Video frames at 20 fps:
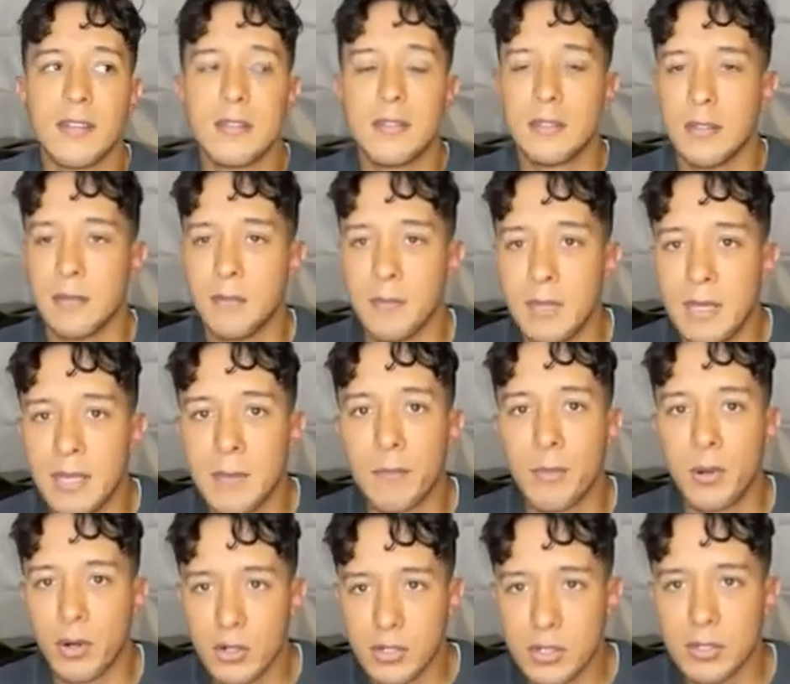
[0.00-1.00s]
To me
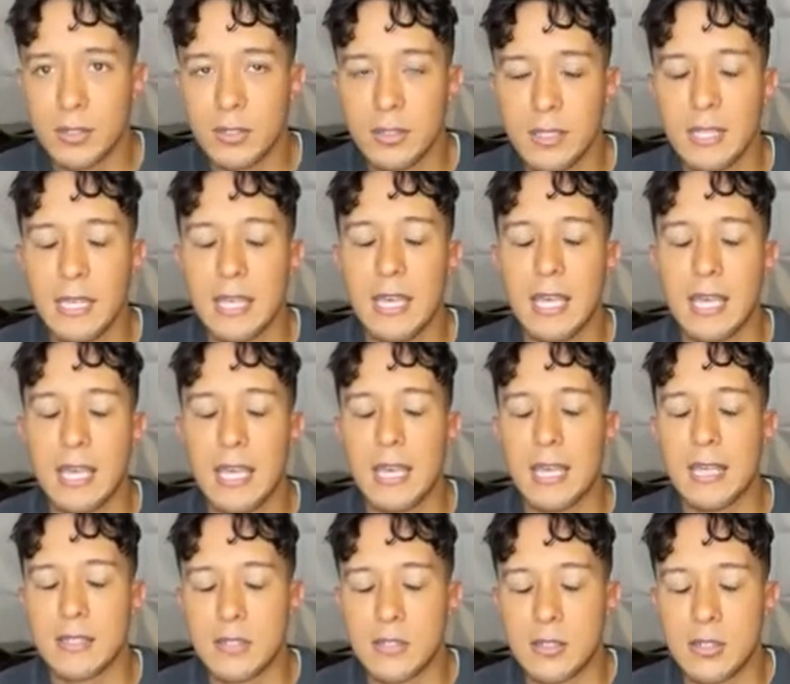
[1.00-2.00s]
personally,
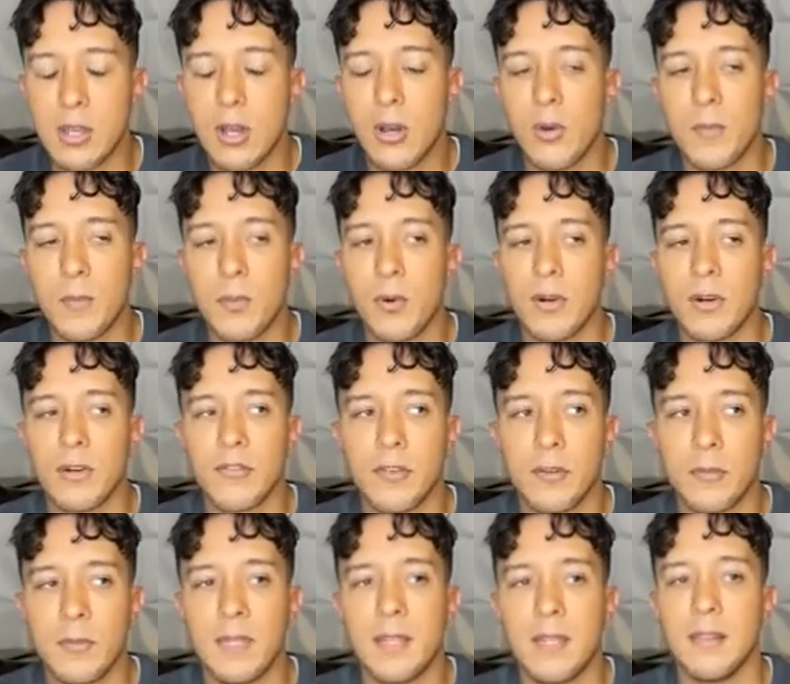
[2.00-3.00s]
it's so important for
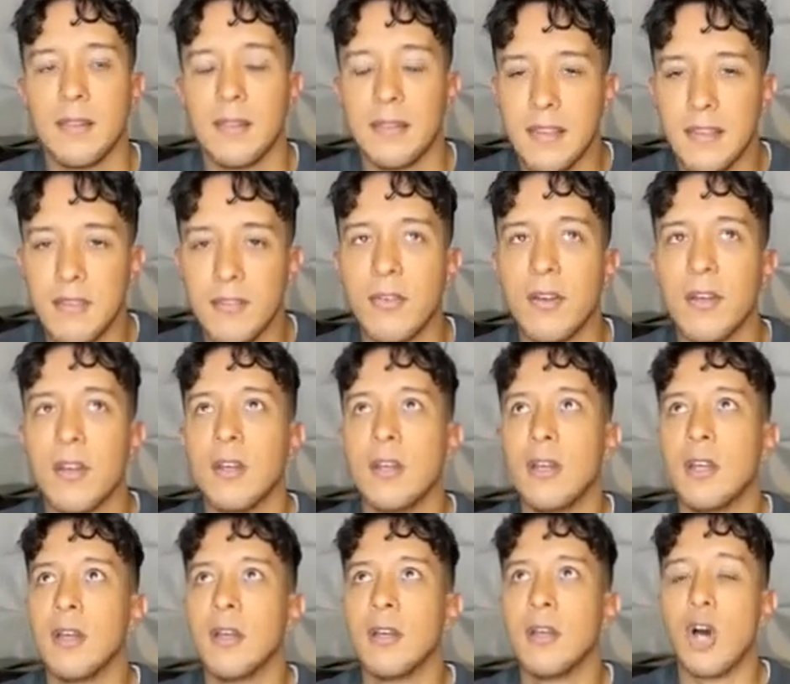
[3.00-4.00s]
me to live
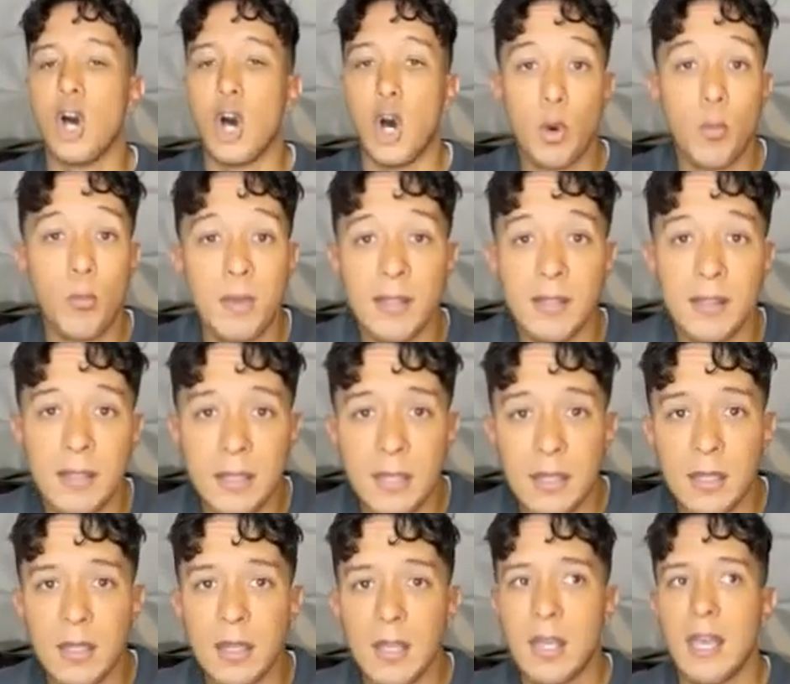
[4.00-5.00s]

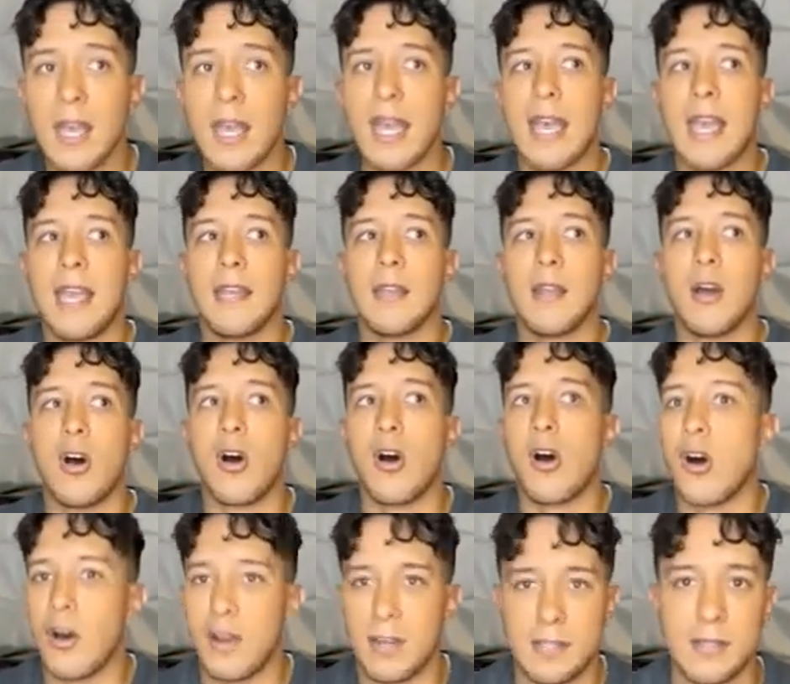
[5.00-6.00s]
openly and
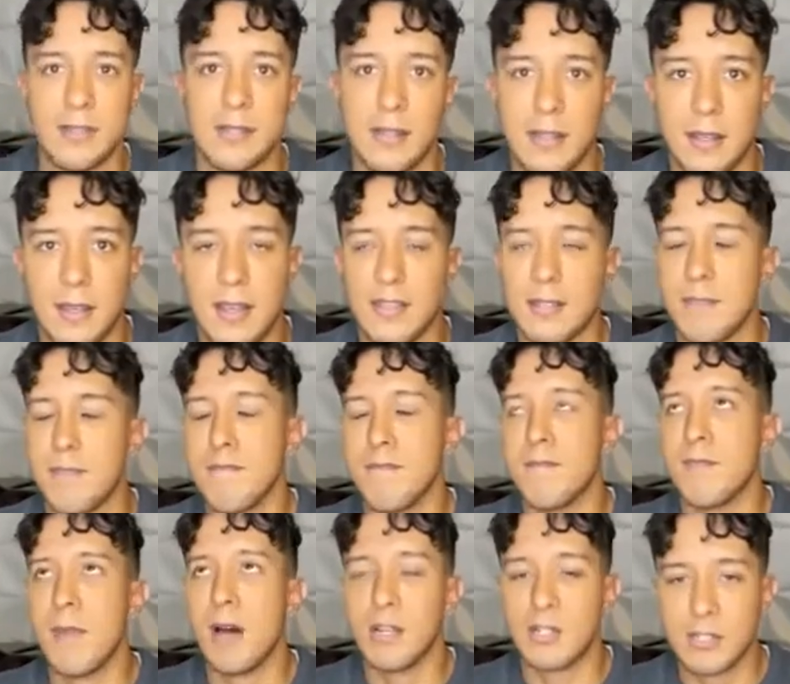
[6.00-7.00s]
honestly as
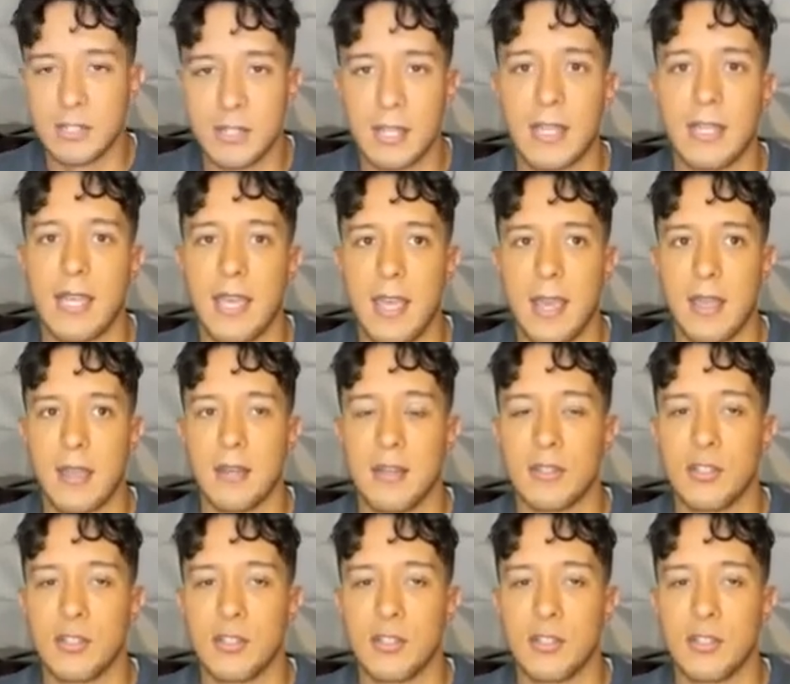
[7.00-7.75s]
much as I can.